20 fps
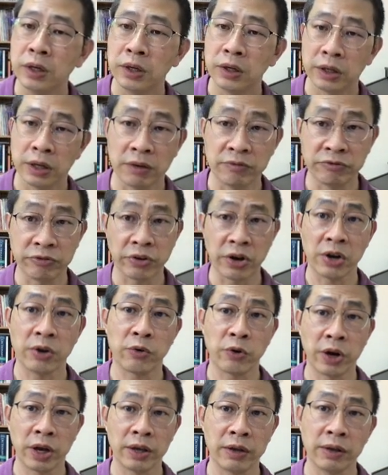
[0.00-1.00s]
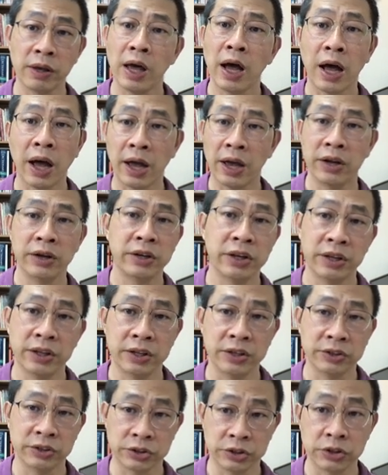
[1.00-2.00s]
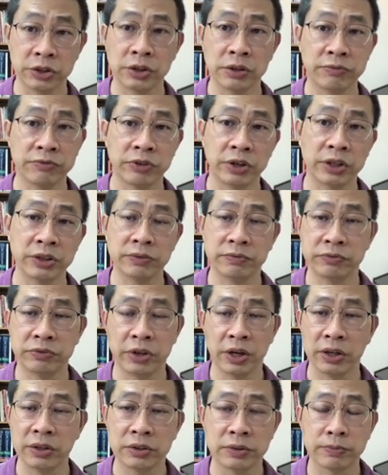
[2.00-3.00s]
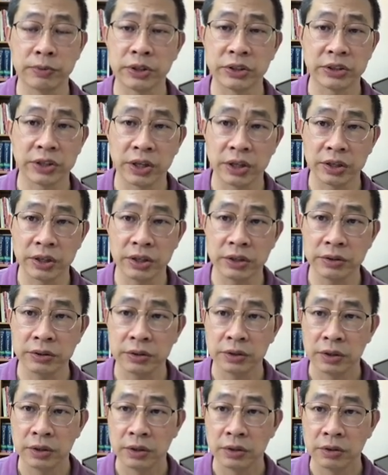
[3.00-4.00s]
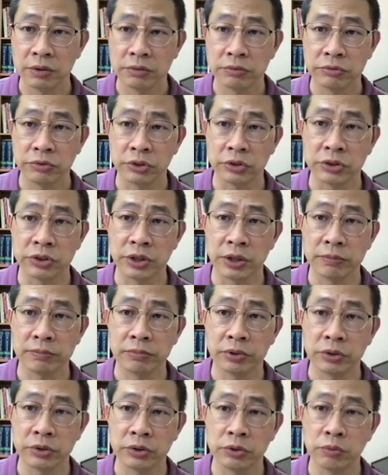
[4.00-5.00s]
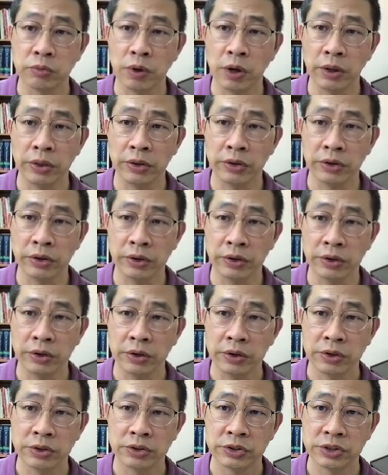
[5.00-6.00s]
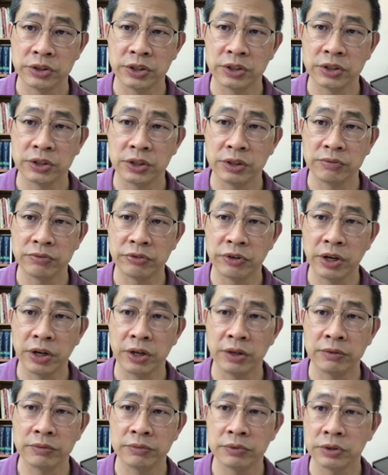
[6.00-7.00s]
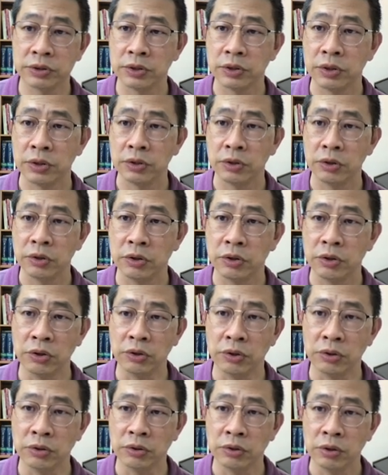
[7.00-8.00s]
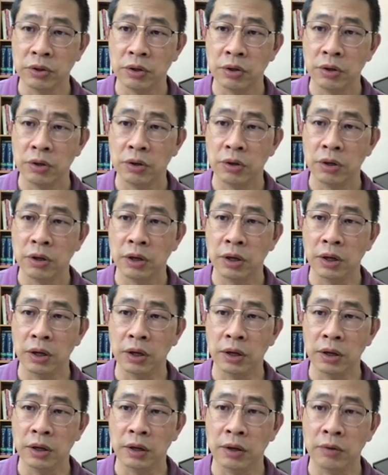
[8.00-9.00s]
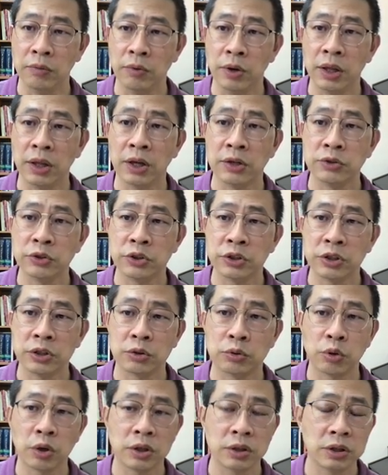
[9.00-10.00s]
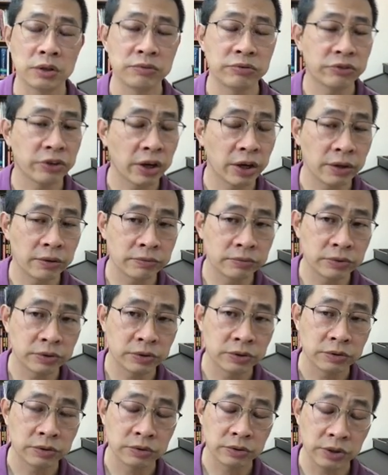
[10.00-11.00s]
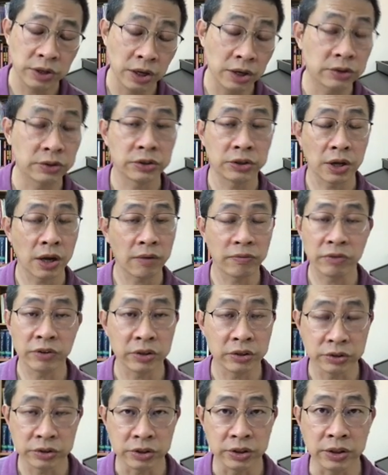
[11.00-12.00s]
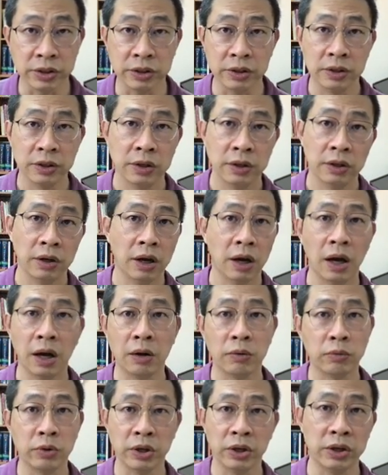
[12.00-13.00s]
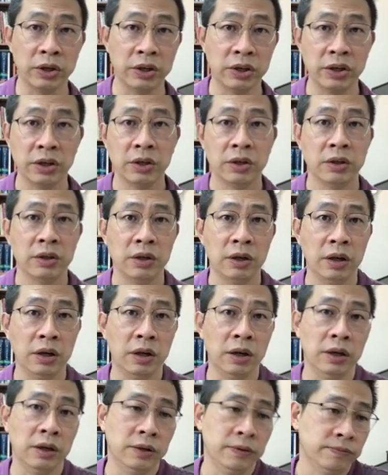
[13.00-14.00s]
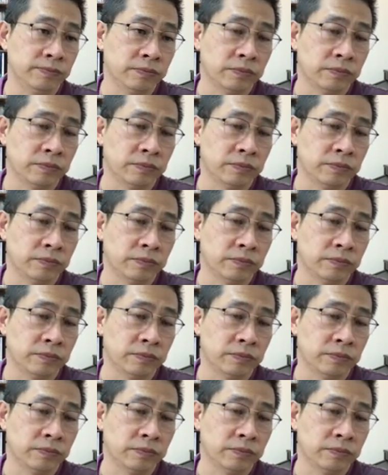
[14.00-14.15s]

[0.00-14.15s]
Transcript: can frame rate higher than 30 frames per second for example, you want the 60 frames or uh, 120 frames. Yes, definitely, hardware uh,